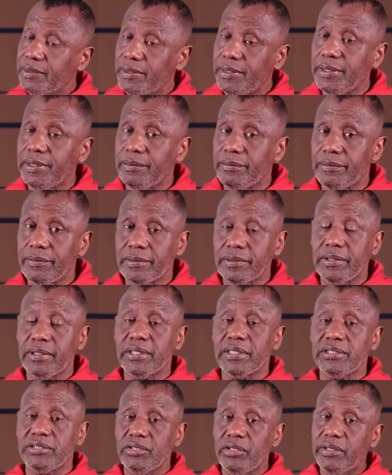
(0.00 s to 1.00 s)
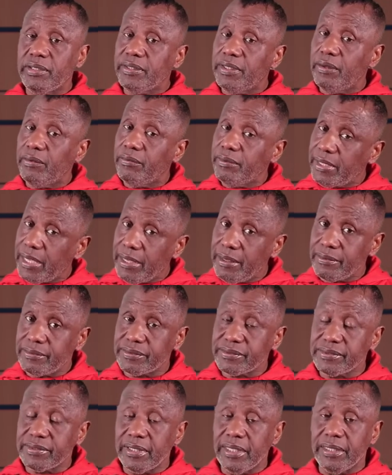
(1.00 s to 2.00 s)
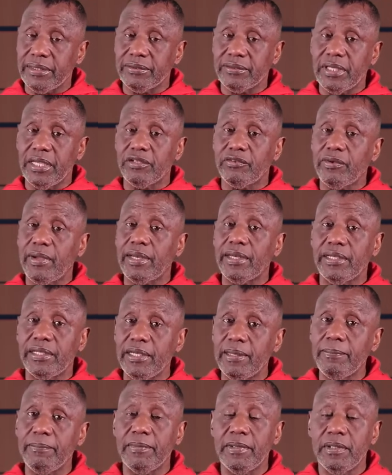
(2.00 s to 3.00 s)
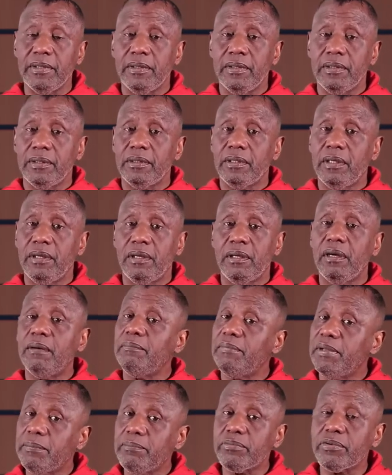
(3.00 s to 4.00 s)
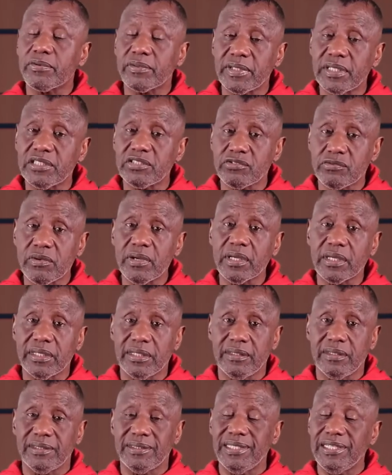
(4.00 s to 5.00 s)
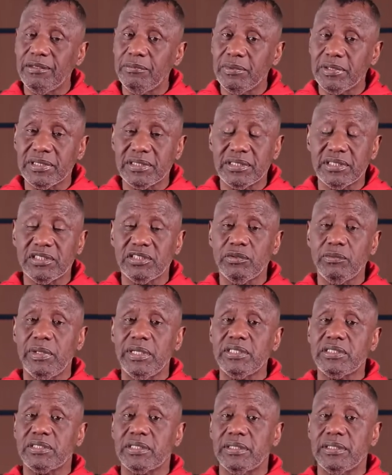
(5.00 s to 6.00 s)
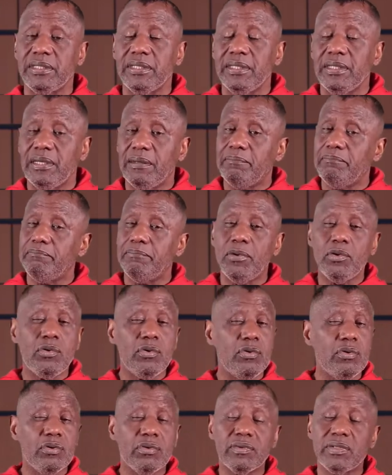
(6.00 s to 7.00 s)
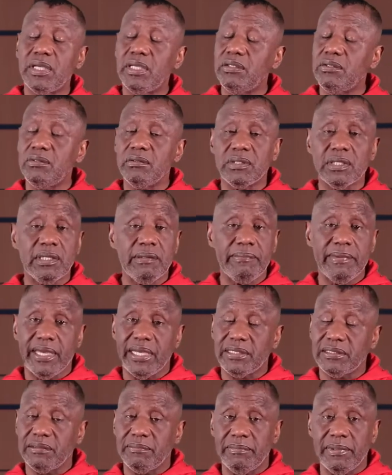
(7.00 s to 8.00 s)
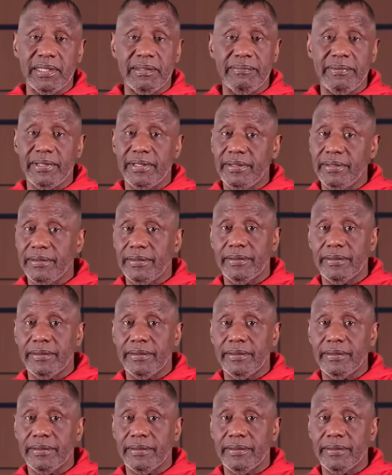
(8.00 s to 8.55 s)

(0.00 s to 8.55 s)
you know, cookie jar in their own house and try to help a member that's struggling or dealing with a situation more than you can imagine, baby.